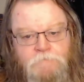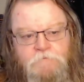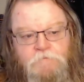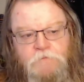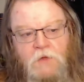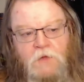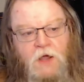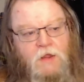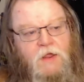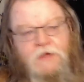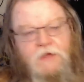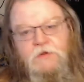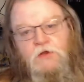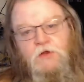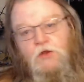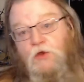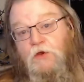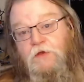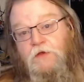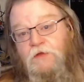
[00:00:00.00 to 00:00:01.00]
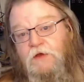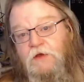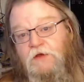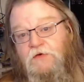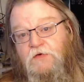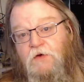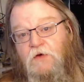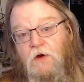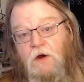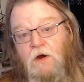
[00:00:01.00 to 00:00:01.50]
I like the look of the
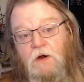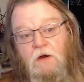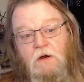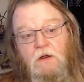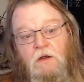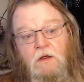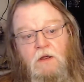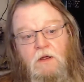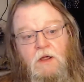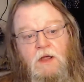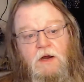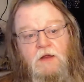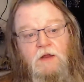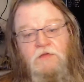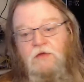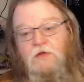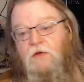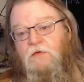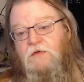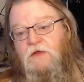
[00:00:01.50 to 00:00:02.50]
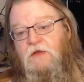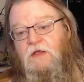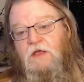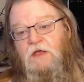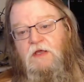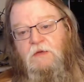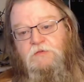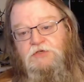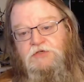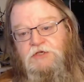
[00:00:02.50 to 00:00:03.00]
guitar, and I think with the
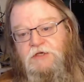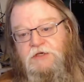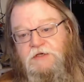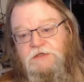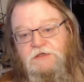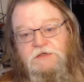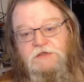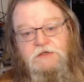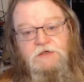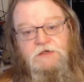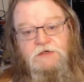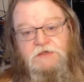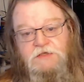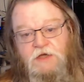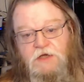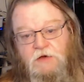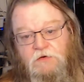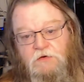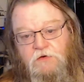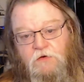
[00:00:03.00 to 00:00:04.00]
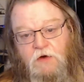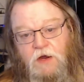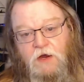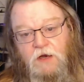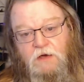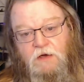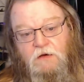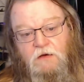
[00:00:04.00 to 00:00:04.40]
EMGs it's going to sound great.